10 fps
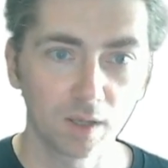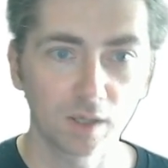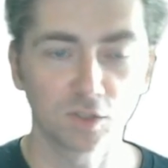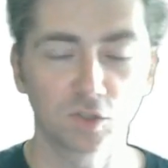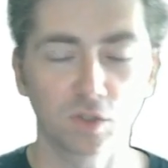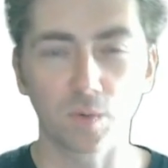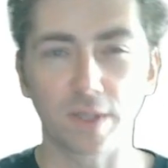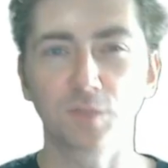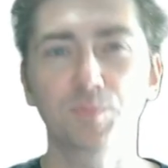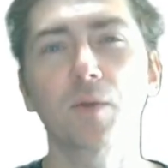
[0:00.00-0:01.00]
Because so the way
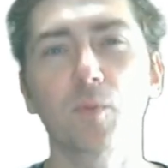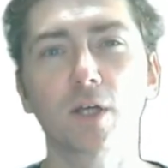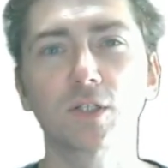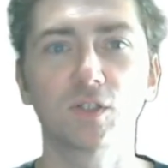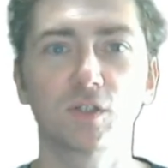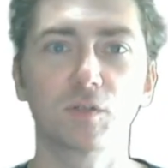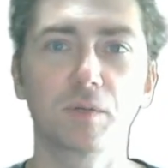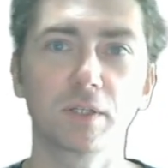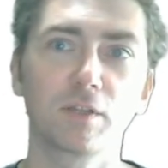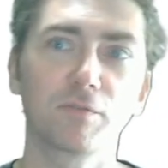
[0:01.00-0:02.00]
split works is you
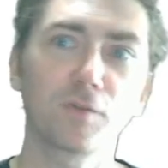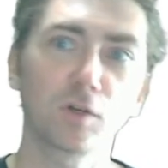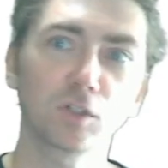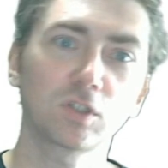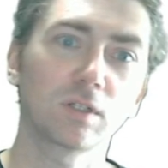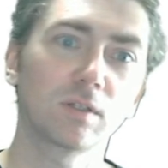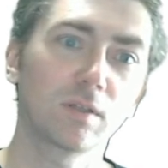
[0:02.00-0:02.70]
get the first